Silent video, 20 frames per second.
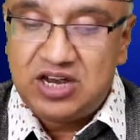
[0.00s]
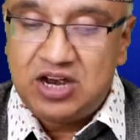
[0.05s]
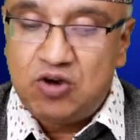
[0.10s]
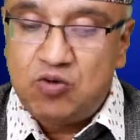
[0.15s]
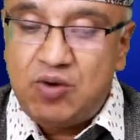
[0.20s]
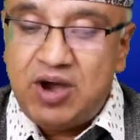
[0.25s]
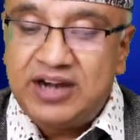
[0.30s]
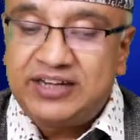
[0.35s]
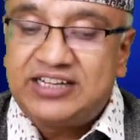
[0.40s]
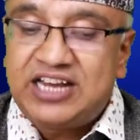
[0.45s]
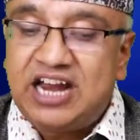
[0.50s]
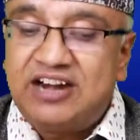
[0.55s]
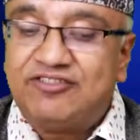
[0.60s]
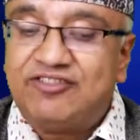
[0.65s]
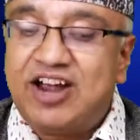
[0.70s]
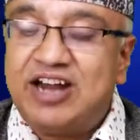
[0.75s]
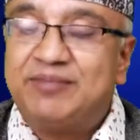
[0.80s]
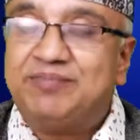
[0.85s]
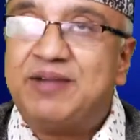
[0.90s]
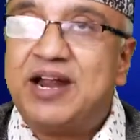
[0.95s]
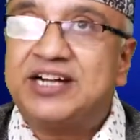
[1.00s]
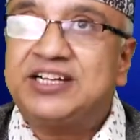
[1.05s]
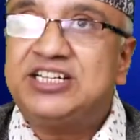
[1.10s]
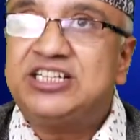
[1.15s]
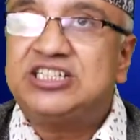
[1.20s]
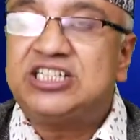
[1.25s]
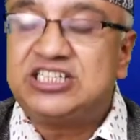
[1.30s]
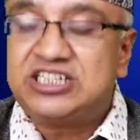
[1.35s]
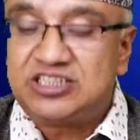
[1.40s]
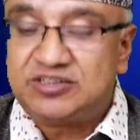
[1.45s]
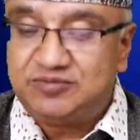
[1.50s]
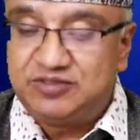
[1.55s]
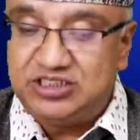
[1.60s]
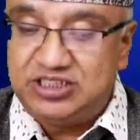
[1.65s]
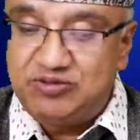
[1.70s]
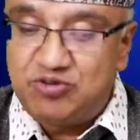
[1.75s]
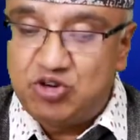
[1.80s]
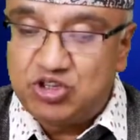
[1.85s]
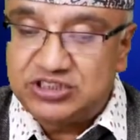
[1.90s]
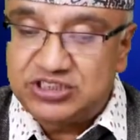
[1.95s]
One can find practices of
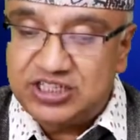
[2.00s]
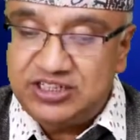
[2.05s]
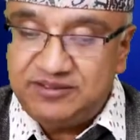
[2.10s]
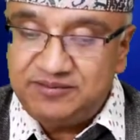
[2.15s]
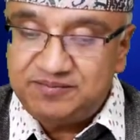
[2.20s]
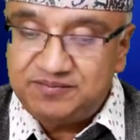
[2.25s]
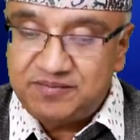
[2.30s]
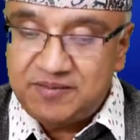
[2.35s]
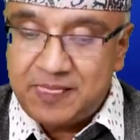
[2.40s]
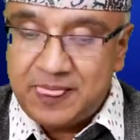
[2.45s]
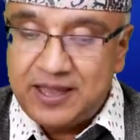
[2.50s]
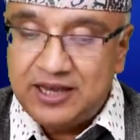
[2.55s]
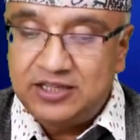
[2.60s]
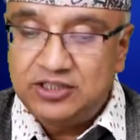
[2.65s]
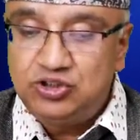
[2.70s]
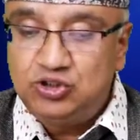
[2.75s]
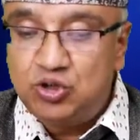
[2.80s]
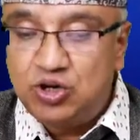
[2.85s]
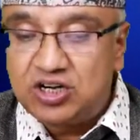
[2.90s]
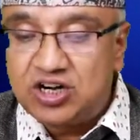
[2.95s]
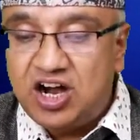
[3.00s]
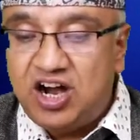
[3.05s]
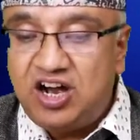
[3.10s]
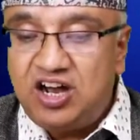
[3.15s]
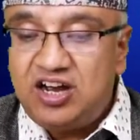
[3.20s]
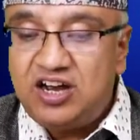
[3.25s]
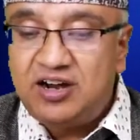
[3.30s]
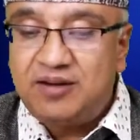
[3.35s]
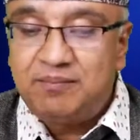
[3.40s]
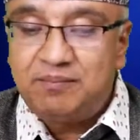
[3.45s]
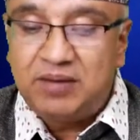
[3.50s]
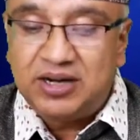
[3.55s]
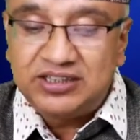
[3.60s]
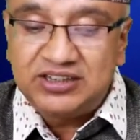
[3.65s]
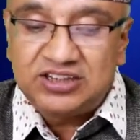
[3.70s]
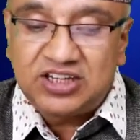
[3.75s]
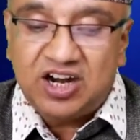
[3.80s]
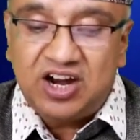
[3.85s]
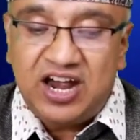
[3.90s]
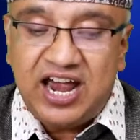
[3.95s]
devotion, yoga,
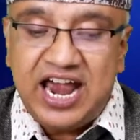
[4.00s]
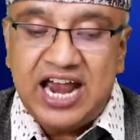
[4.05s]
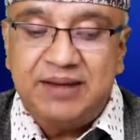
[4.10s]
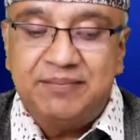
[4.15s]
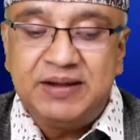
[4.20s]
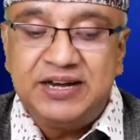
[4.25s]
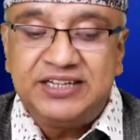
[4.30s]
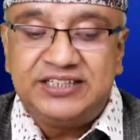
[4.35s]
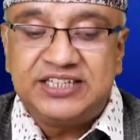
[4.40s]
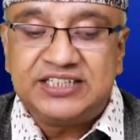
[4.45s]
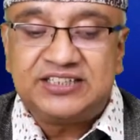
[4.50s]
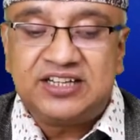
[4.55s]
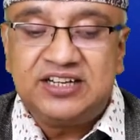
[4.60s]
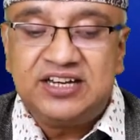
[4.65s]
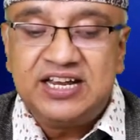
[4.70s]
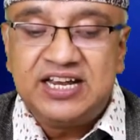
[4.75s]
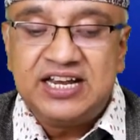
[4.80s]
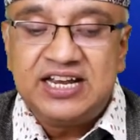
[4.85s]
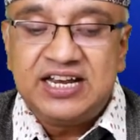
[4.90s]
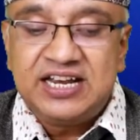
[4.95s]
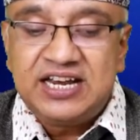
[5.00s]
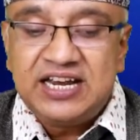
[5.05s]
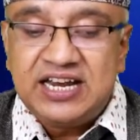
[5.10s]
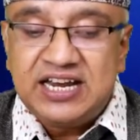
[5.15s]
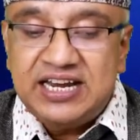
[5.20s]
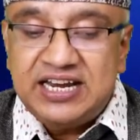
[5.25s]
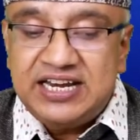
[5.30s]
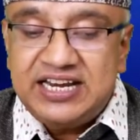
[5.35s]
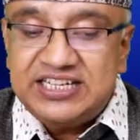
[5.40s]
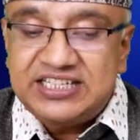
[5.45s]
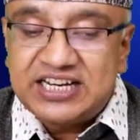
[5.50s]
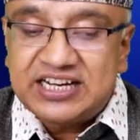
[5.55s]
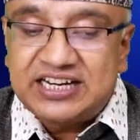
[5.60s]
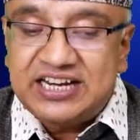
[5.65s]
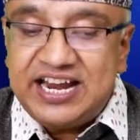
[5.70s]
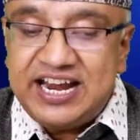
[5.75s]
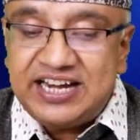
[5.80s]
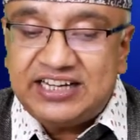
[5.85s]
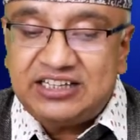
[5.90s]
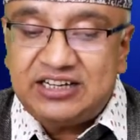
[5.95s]
mantra and meditation is a
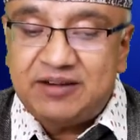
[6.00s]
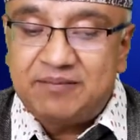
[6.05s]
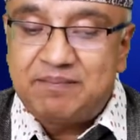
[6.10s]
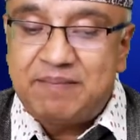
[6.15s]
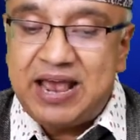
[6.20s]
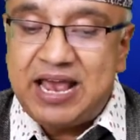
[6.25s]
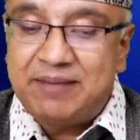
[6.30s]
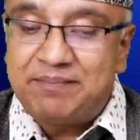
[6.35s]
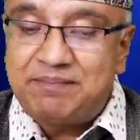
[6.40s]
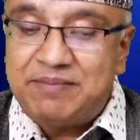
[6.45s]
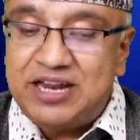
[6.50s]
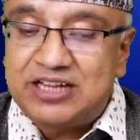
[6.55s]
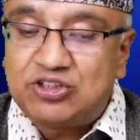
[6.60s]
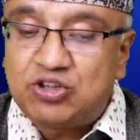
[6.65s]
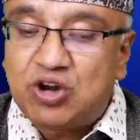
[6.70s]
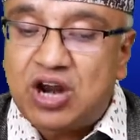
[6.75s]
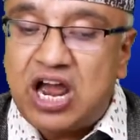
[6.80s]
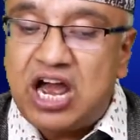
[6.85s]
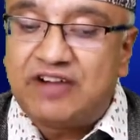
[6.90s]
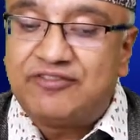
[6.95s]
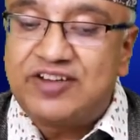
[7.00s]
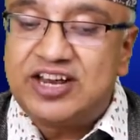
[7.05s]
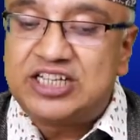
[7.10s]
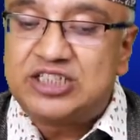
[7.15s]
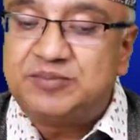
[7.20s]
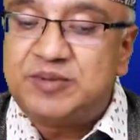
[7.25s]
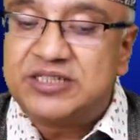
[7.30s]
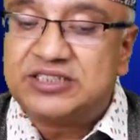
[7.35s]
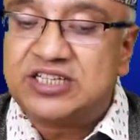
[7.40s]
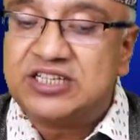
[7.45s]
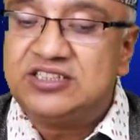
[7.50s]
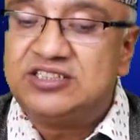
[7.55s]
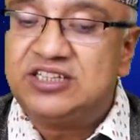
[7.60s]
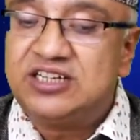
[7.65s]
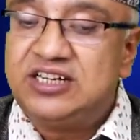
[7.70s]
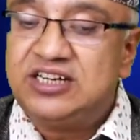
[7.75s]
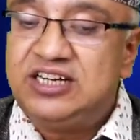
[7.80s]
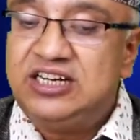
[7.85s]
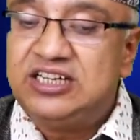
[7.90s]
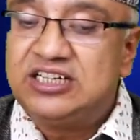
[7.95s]
great plethora of expressions,
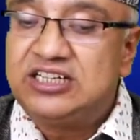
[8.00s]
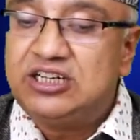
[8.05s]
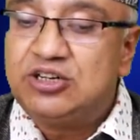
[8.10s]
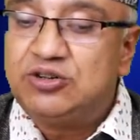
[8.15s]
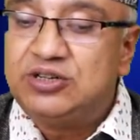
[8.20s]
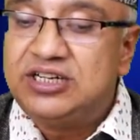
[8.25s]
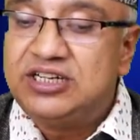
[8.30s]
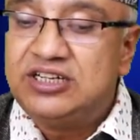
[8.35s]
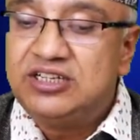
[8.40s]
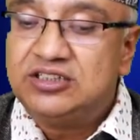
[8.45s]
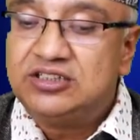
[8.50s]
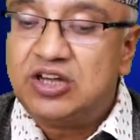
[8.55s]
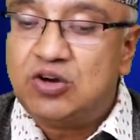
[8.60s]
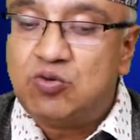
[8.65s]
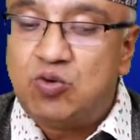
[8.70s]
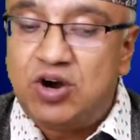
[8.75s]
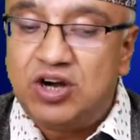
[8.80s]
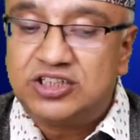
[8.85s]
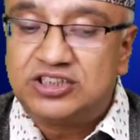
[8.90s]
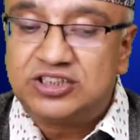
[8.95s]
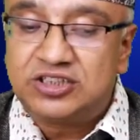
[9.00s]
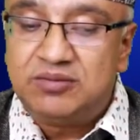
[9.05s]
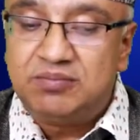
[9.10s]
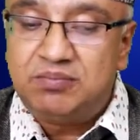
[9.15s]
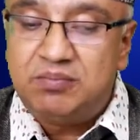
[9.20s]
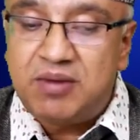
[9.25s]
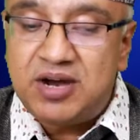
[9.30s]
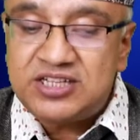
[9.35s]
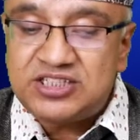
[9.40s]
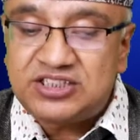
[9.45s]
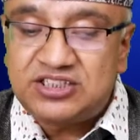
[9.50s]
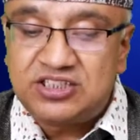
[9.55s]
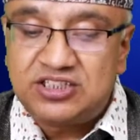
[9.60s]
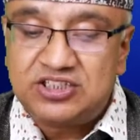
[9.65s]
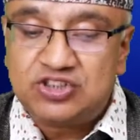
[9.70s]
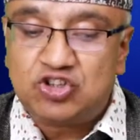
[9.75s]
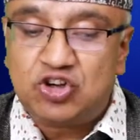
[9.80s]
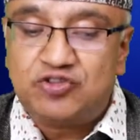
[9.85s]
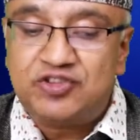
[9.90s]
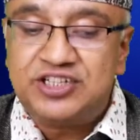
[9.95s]
including the world's most
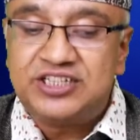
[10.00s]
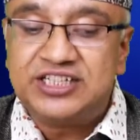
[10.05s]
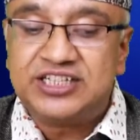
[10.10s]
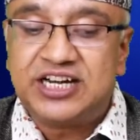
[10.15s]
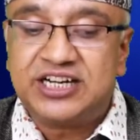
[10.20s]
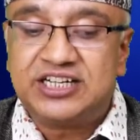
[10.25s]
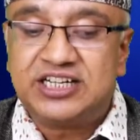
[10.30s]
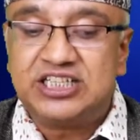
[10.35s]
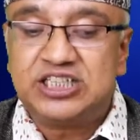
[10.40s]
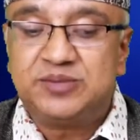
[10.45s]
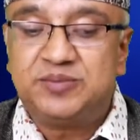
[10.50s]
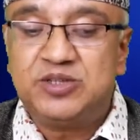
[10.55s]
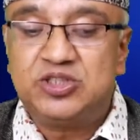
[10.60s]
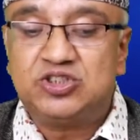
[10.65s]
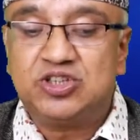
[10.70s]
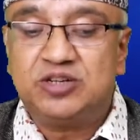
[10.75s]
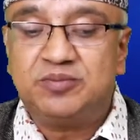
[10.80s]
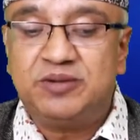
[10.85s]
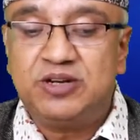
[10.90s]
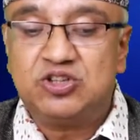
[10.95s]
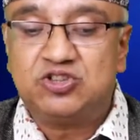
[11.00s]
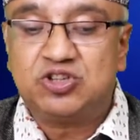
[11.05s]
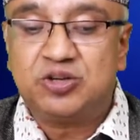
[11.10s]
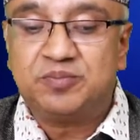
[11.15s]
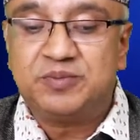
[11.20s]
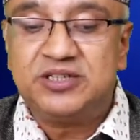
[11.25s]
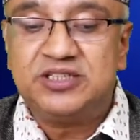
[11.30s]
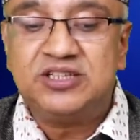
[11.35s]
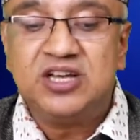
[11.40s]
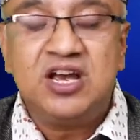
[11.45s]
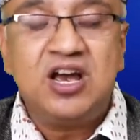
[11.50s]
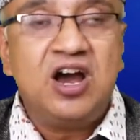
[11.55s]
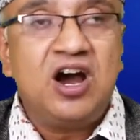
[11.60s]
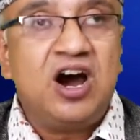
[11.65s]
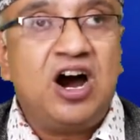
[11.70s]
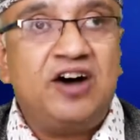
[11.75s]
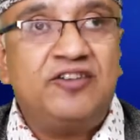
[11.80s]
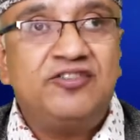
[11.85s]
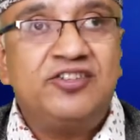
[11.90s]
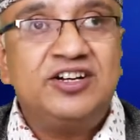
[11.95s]
sophisticated spiritual philosophies
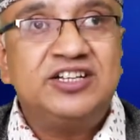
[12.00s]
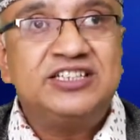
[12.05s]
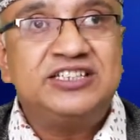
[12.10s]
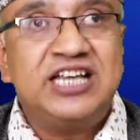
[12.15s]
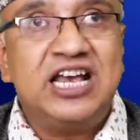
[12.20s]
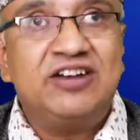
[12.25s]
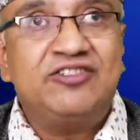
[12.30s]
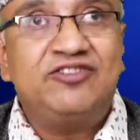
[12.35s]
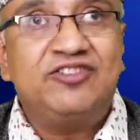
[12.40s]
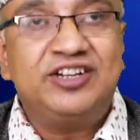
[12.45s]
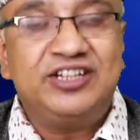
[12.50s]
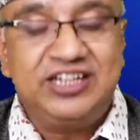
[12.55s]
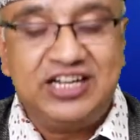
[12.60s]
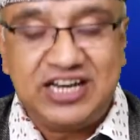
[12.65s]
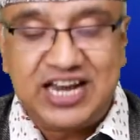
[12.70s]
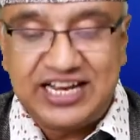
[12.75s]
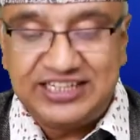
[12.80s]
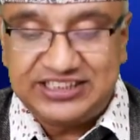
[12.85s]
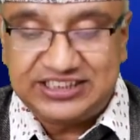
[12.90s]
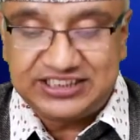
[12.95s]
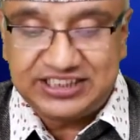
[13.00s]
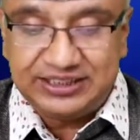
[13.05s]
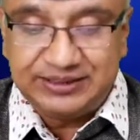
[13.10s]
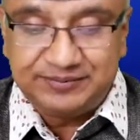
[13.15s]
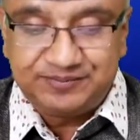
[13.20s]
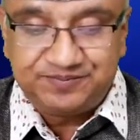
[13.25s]
of self-realization.